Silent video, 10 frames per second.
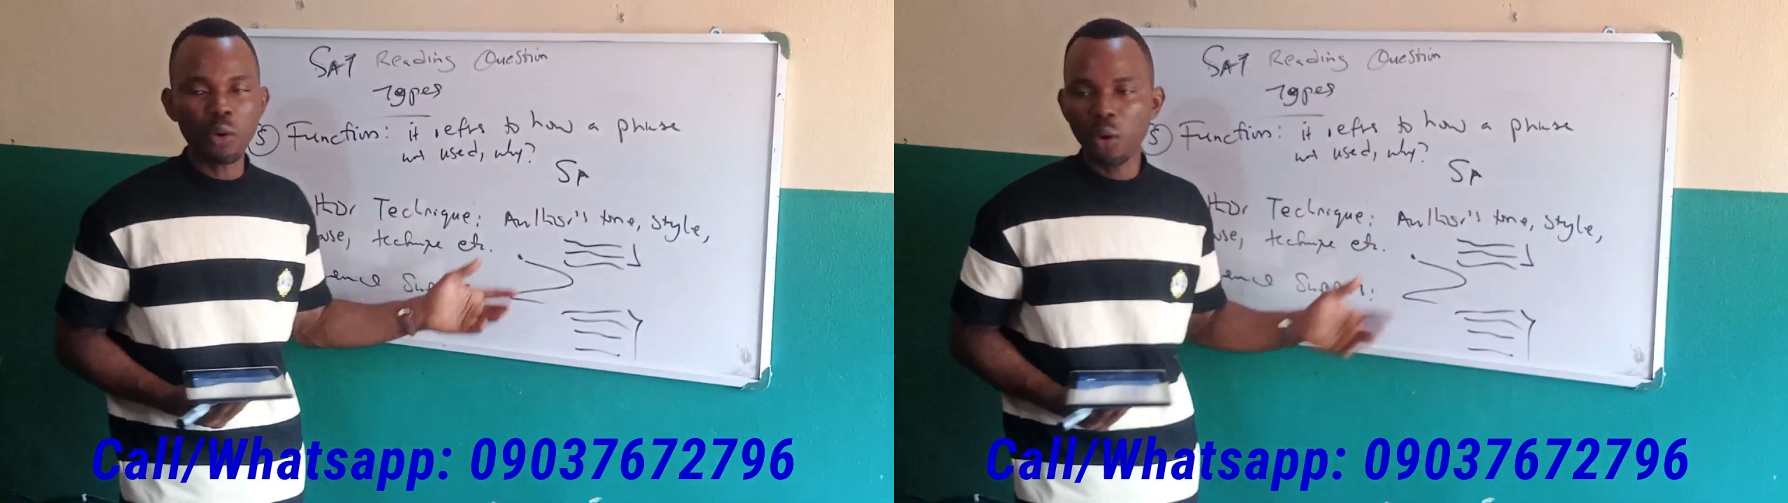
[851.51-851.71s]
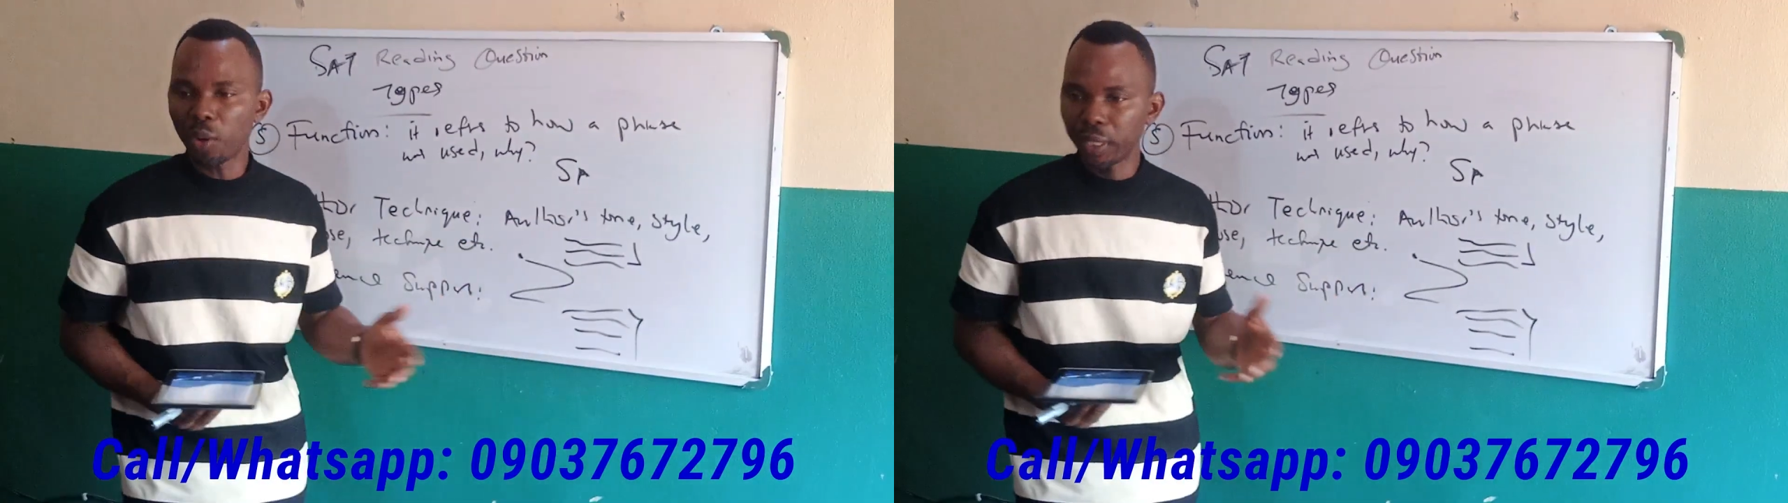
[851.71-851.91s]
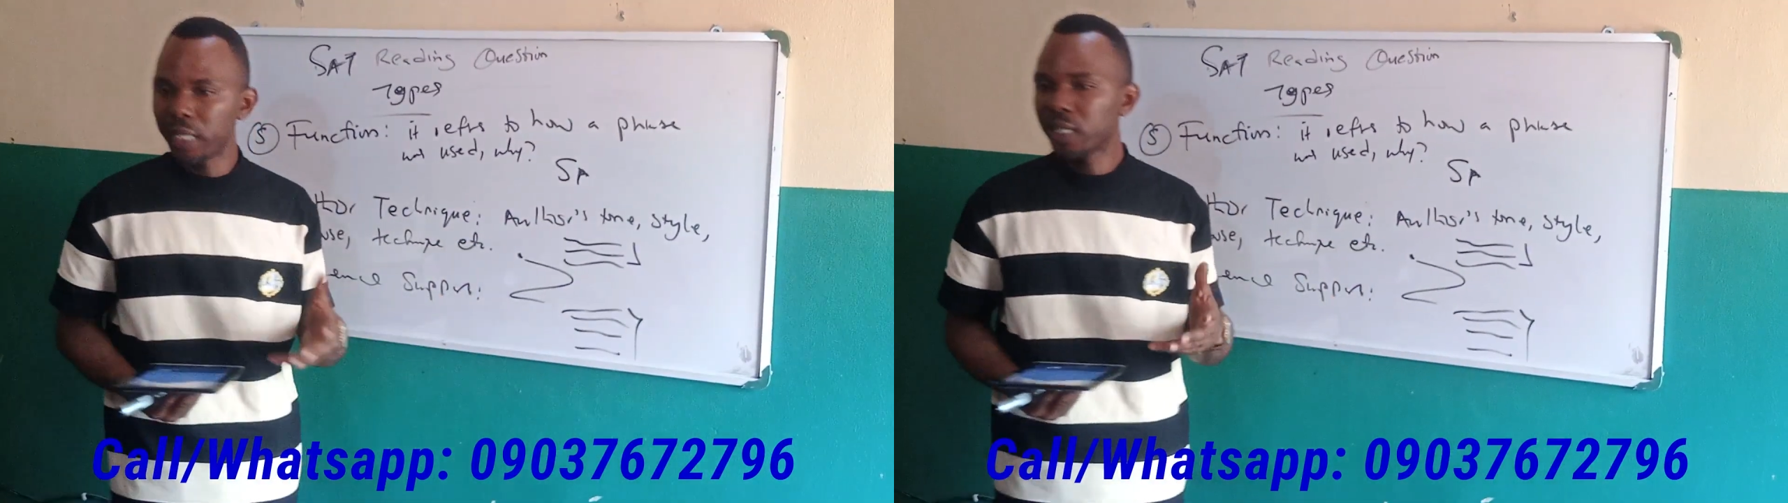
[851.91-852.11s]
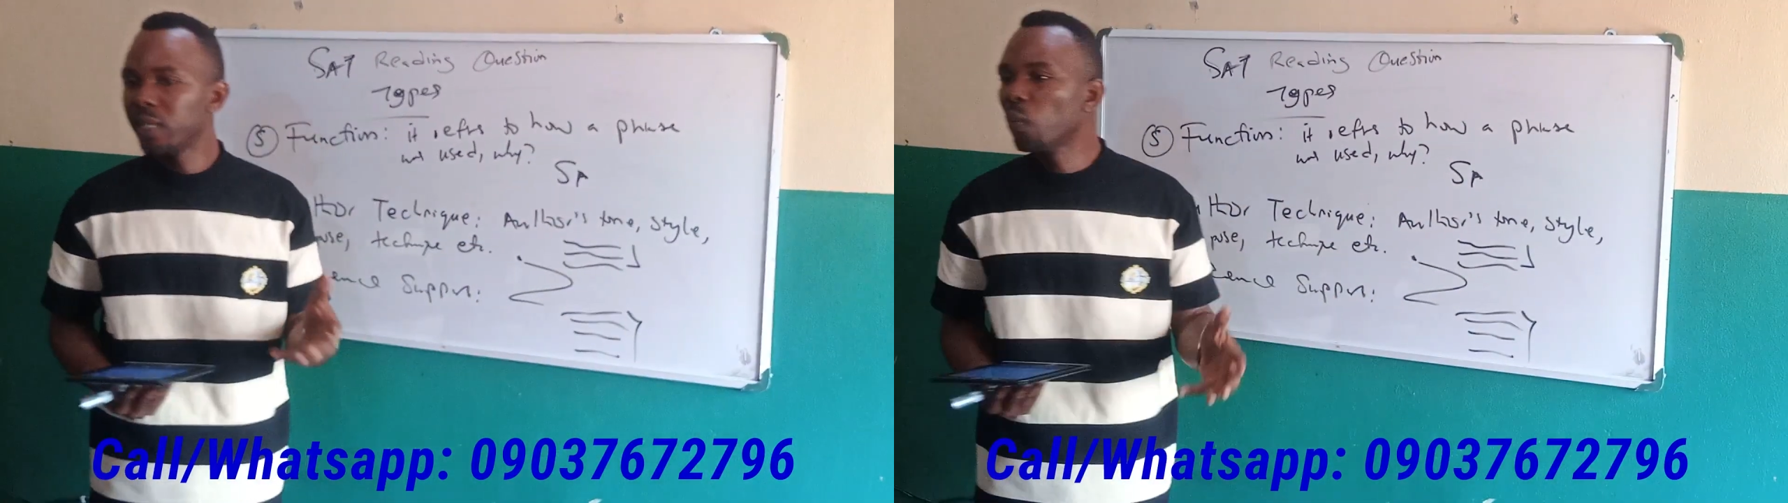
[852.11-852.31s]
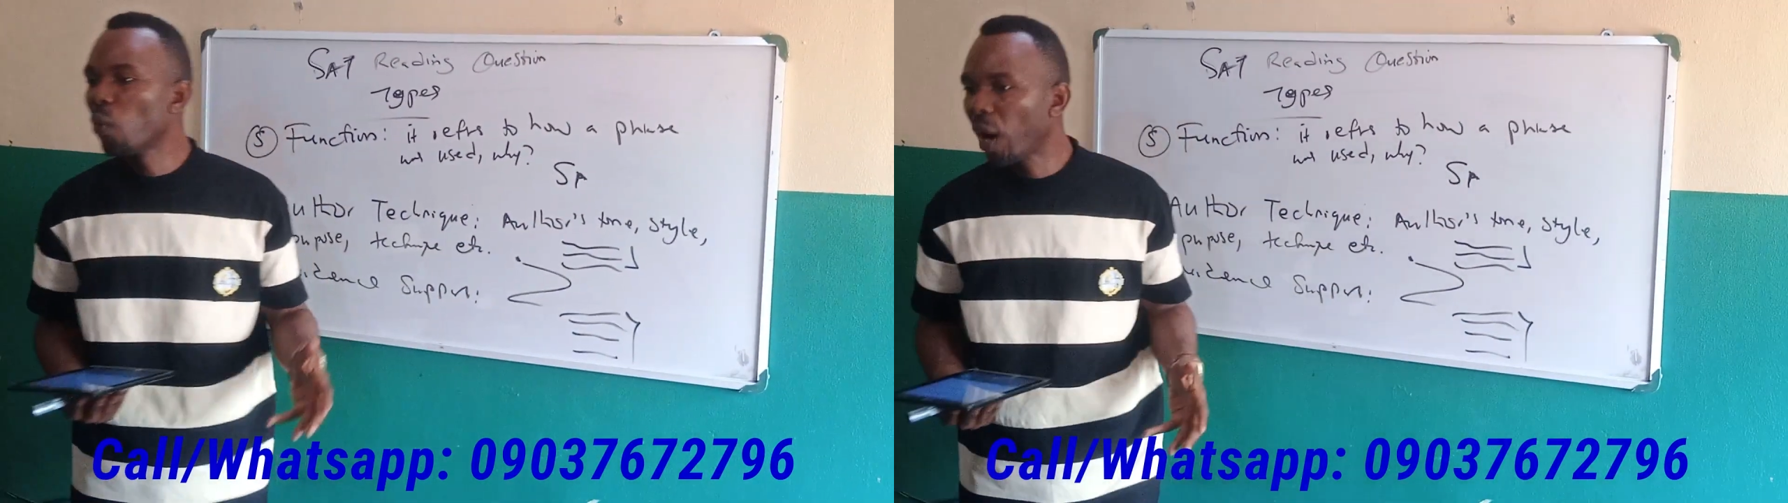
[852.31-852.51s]
connecting
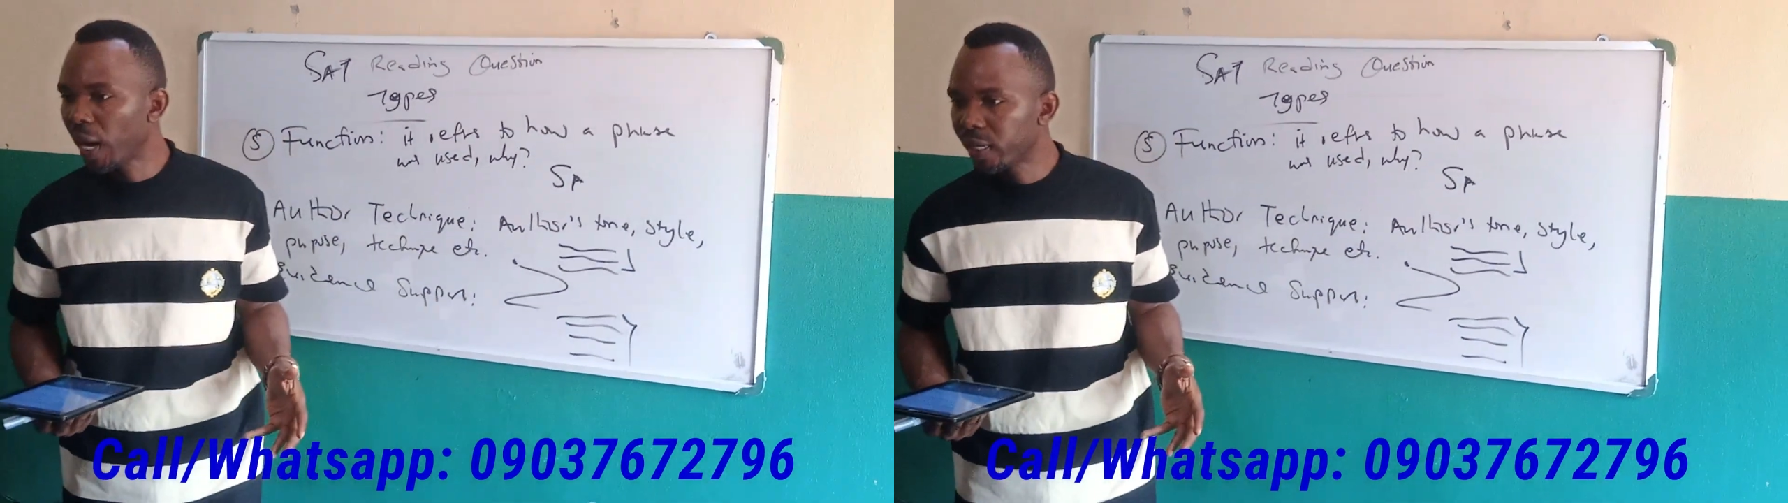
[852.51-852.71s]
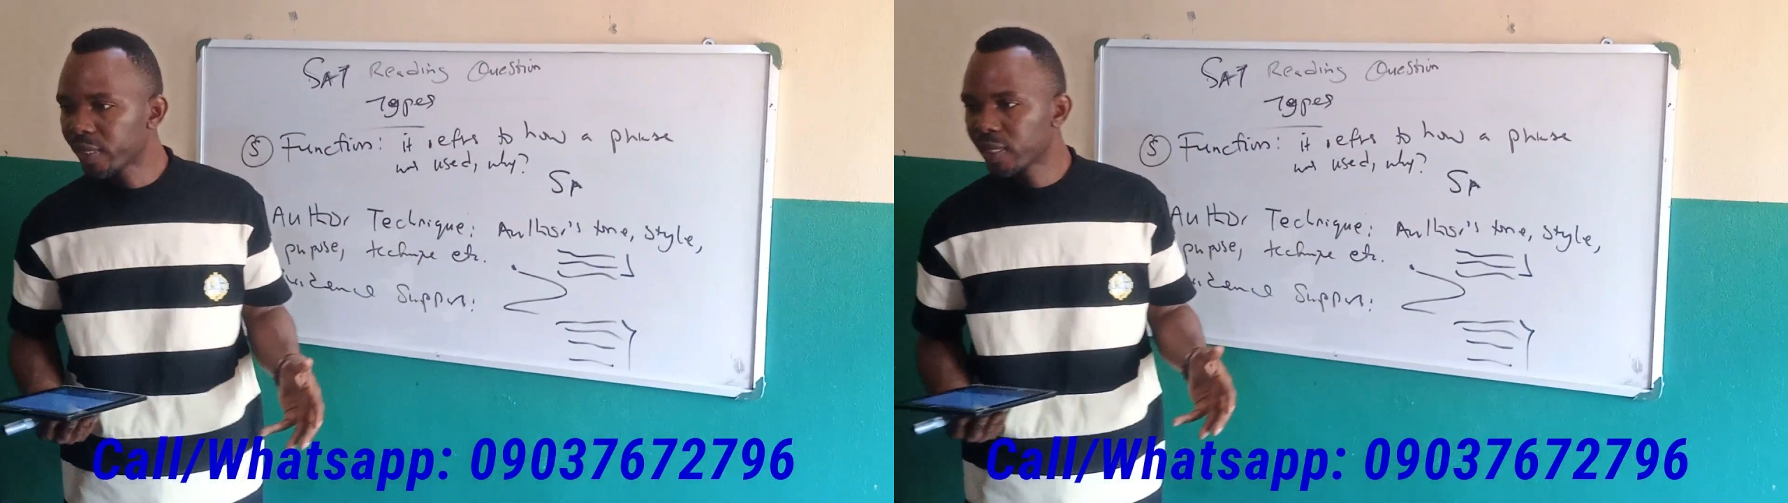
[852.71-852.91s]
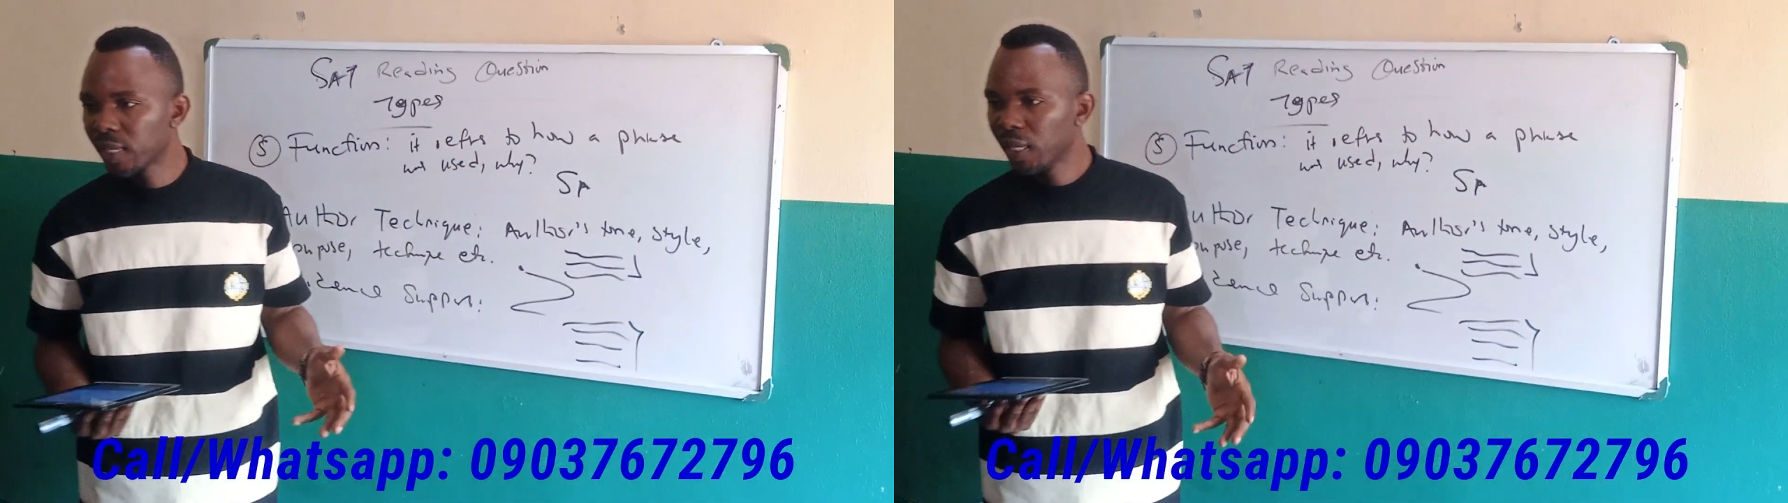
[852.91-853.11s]
words.